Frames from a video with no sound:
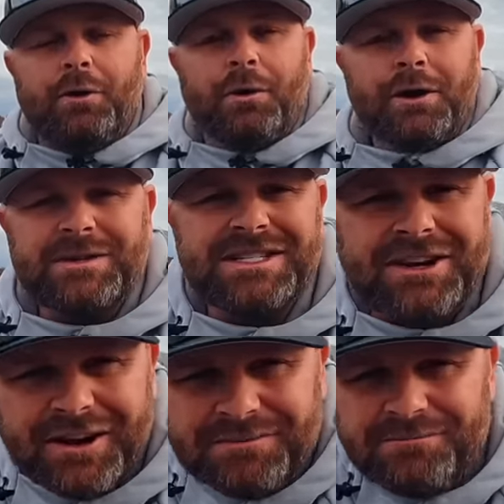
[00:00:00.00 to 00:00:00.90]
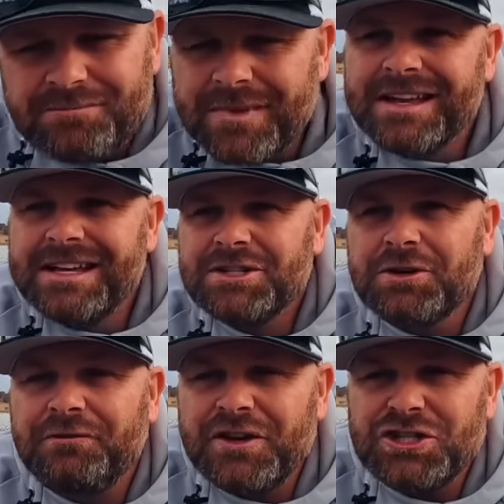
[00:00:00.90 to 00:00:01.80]
where do we start?
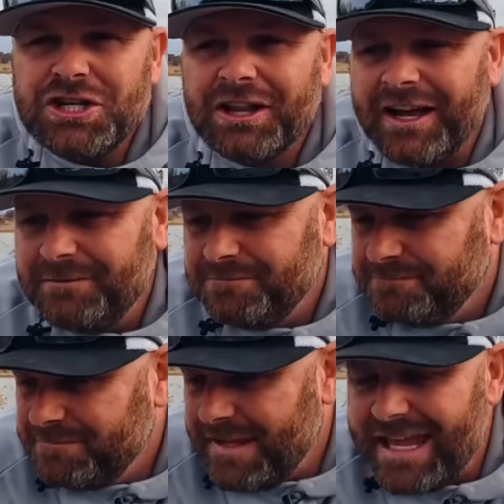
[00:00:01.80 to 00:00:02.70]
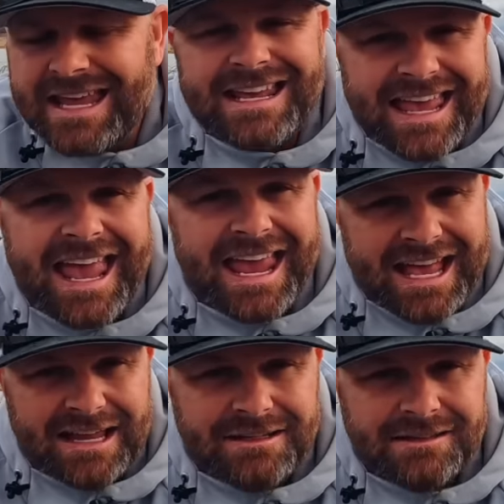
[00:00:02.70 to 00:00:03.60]
So, fishing line. It
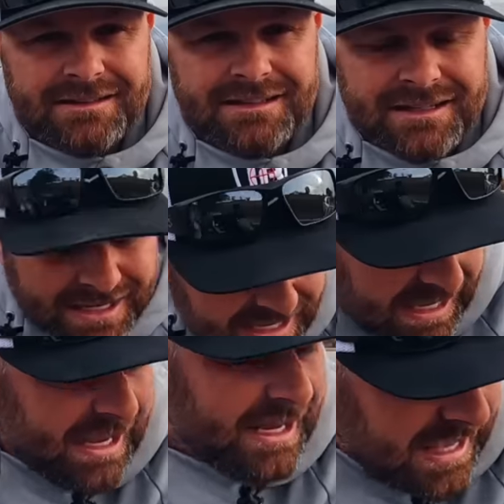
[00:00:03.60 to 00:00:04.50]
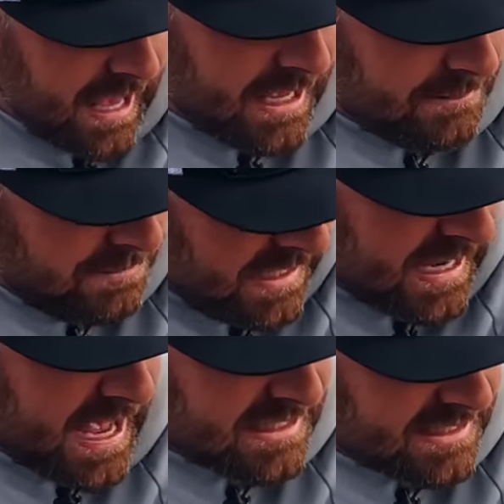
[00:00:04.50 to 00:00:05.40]
can be
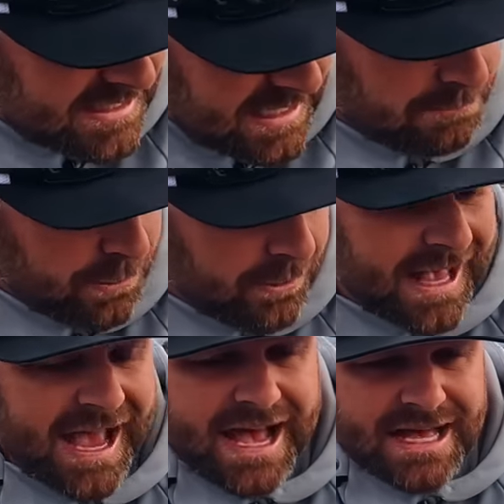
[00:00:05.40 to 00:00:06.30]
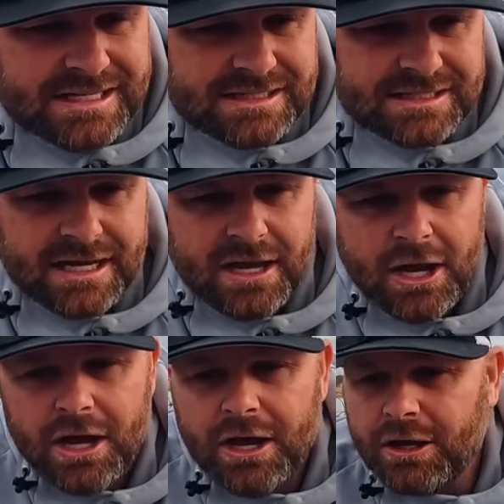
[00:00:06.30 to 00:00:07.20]
as simple as
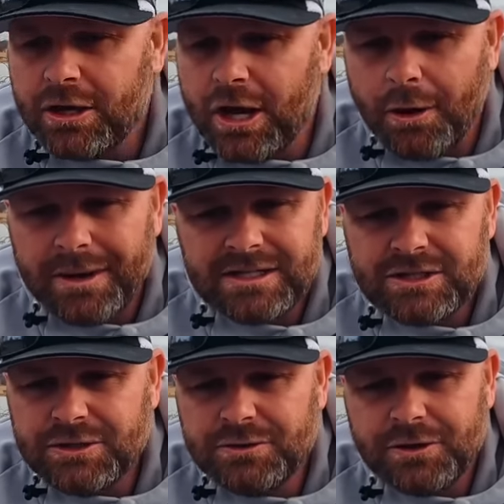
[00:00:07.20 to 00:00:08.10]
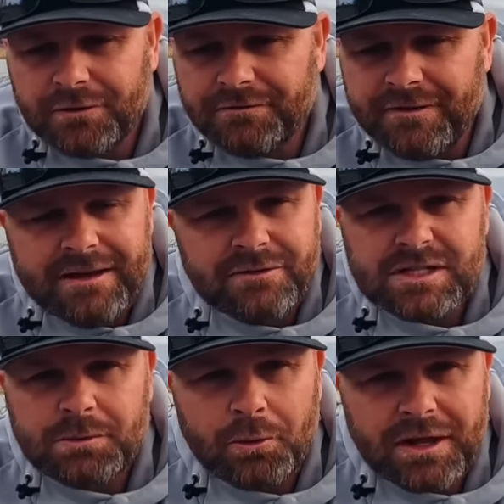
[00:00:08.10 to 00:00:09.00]
going to your favorite
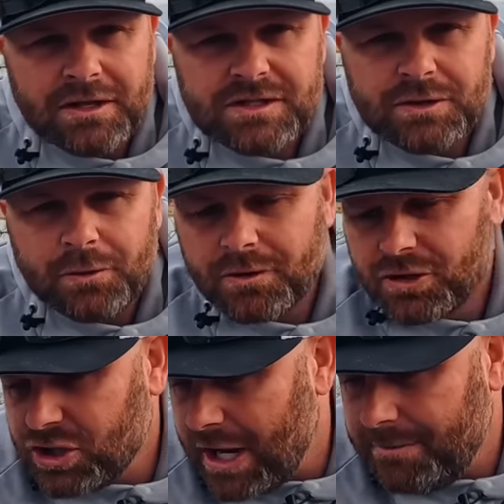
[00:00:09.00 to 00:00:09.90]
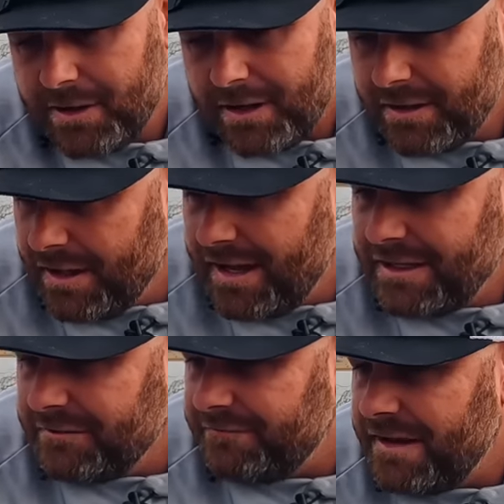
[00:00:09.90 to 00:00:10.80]
sporting goods store, or shopping
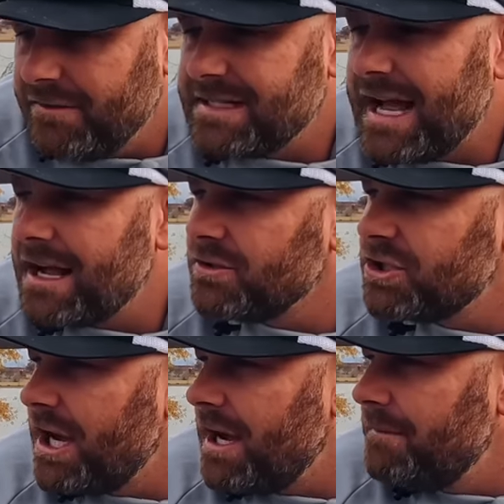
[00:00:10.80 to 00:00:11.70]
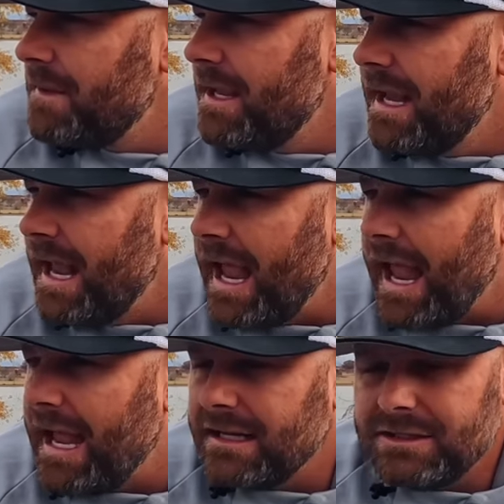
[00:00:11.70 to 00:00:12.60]
online, your favorite tackle shop,
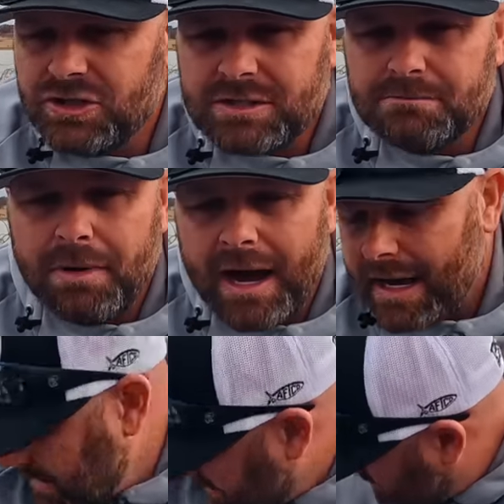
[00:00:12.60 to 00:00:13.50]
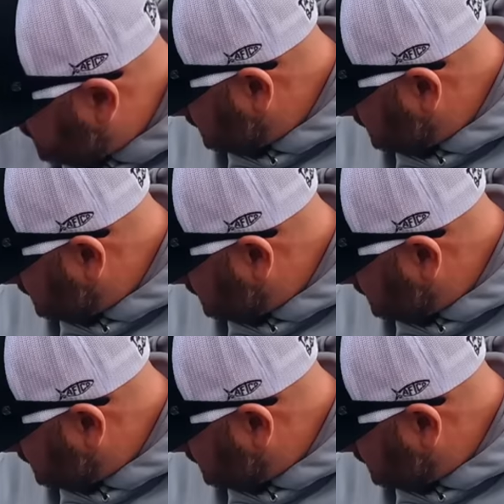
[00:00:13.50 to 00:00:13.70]
and just buying